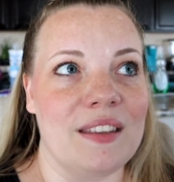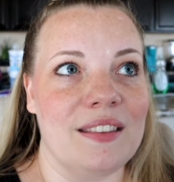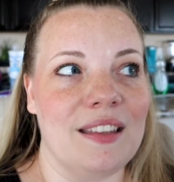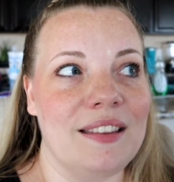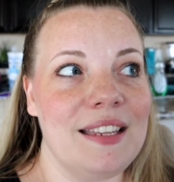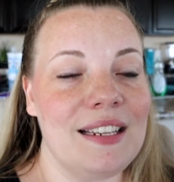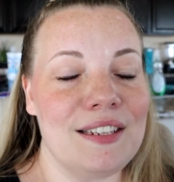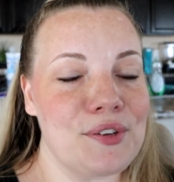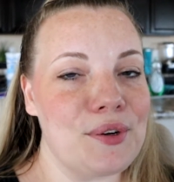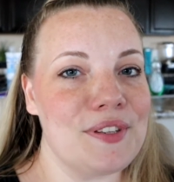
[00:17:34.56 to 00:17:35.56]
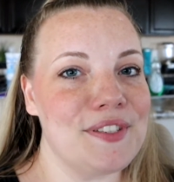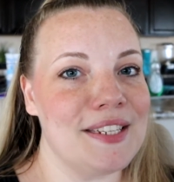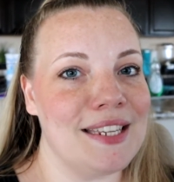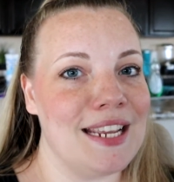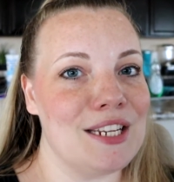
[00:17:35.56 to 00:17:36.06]
The littlest girls
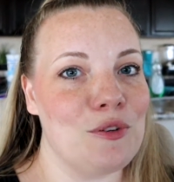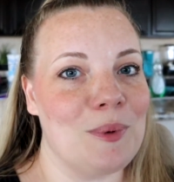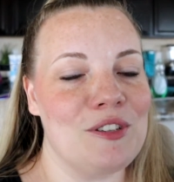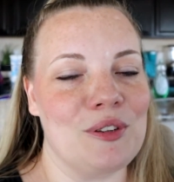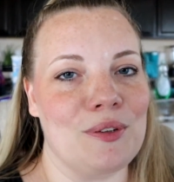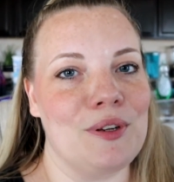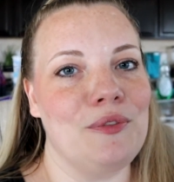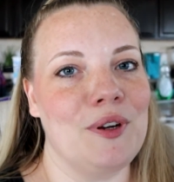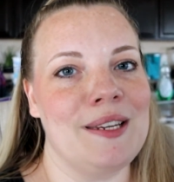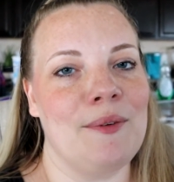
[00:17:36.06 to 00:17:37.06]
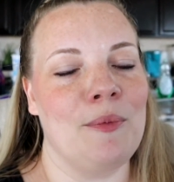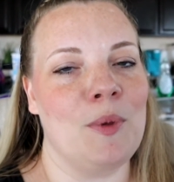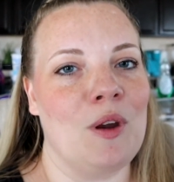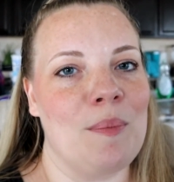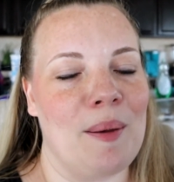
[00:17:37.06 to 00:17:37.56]
didn't like it too much. They're a little freaked out from
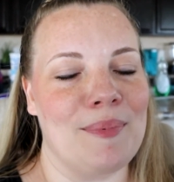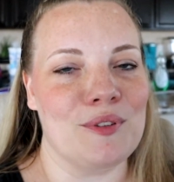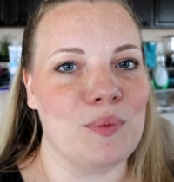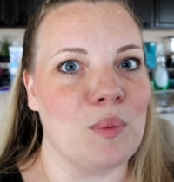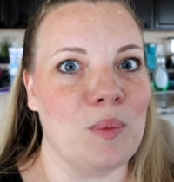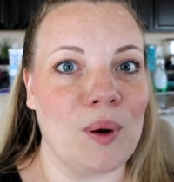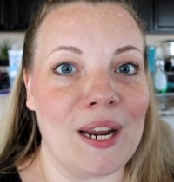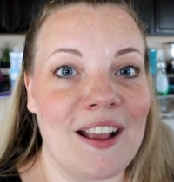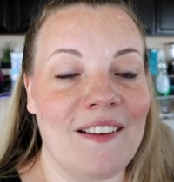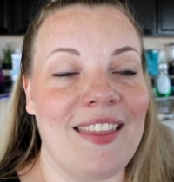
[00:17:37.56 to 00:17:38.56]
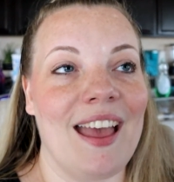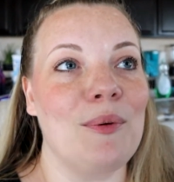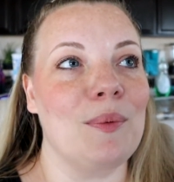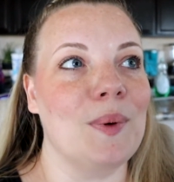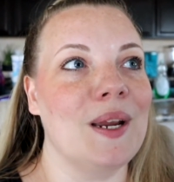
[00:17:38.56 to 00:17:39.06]
the green peppers. We're working on that.
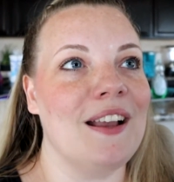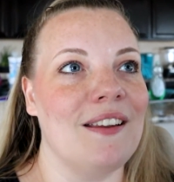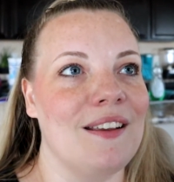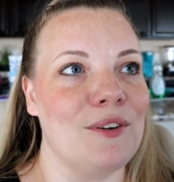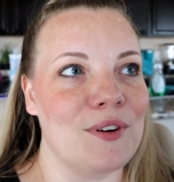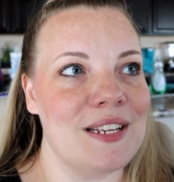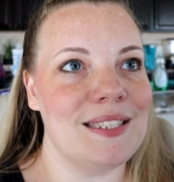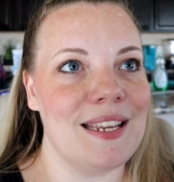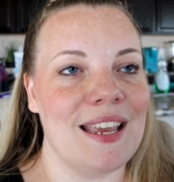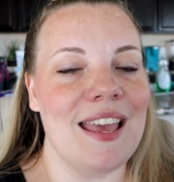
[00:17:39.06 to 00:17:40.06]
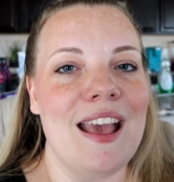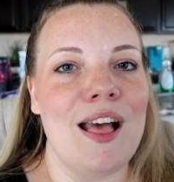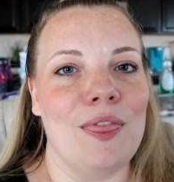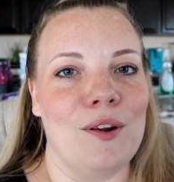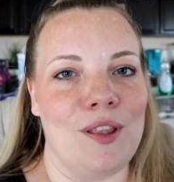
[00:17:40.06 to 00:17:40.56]
We're working on increasing
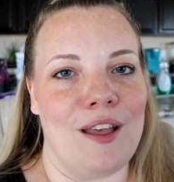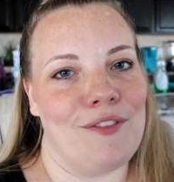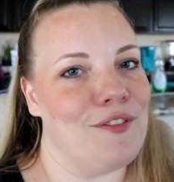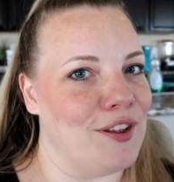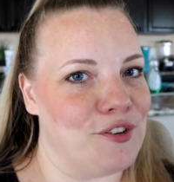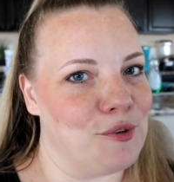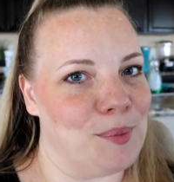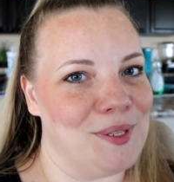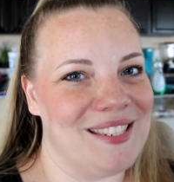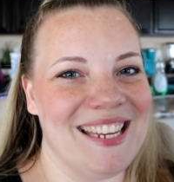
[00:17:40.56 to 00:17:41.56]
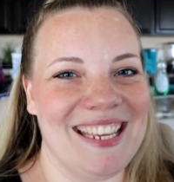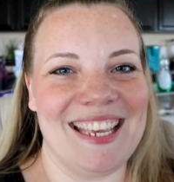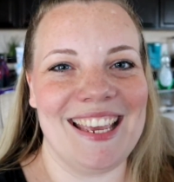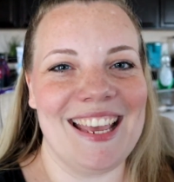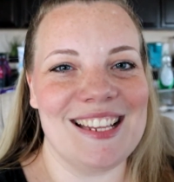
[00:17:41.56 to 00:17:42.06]
their love of vegetables.
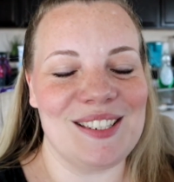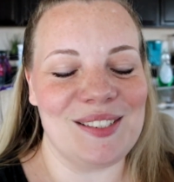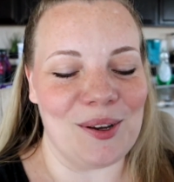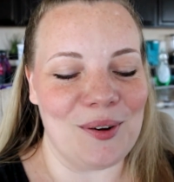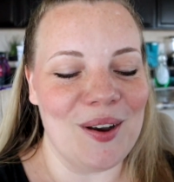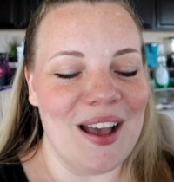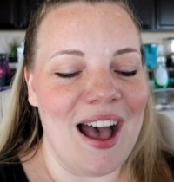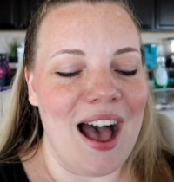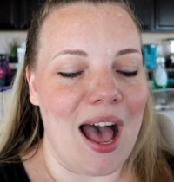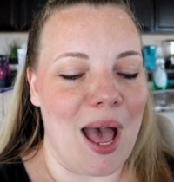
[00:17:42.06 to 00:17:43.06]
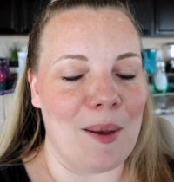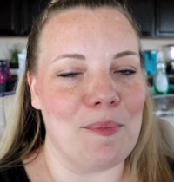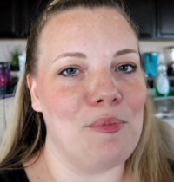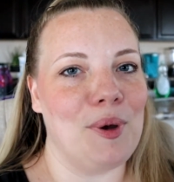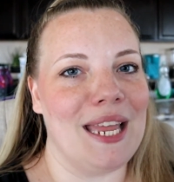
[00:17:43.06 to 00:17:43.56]
And so,
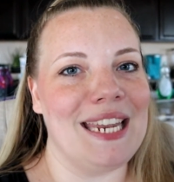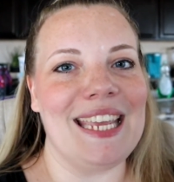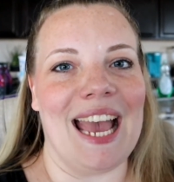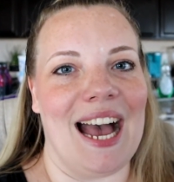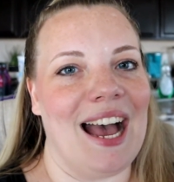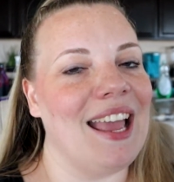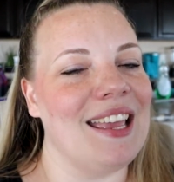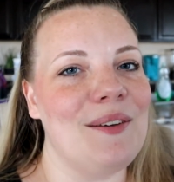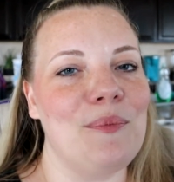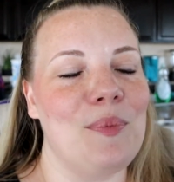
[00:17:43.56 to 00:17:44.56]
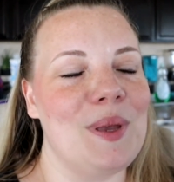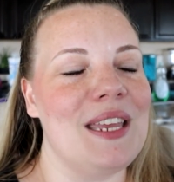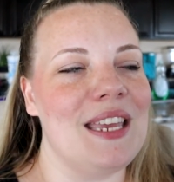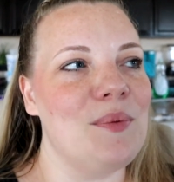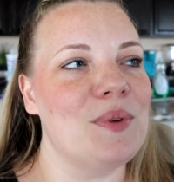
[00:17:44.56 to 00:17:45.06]
but yeah,
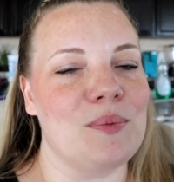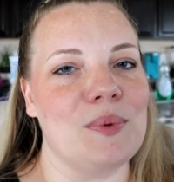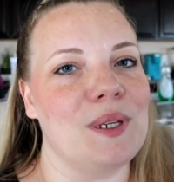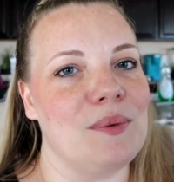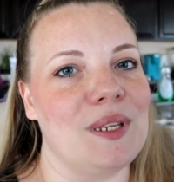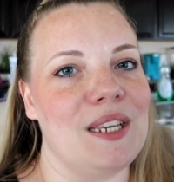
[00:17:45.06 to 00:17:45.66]
it was really, really